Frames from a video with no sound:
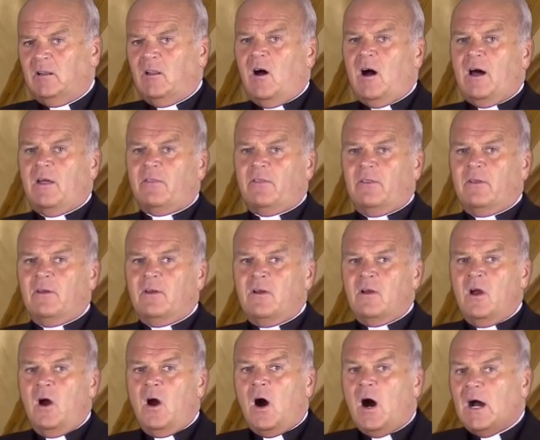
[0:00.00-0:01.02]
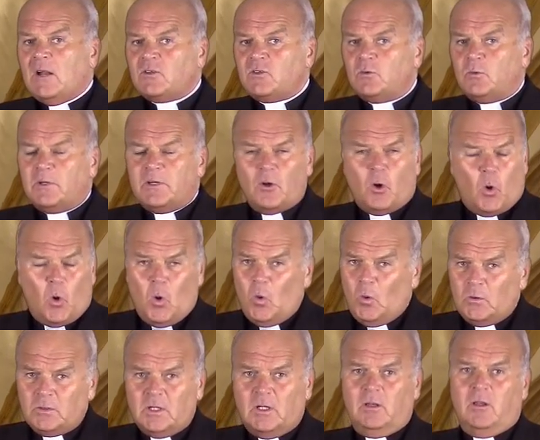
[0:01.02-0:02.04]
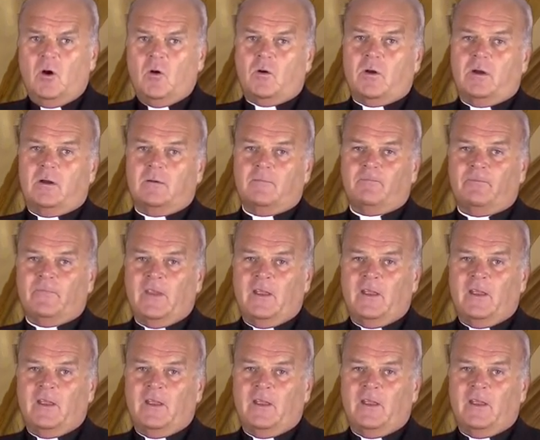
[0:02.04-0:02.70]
cloth onto an old cloak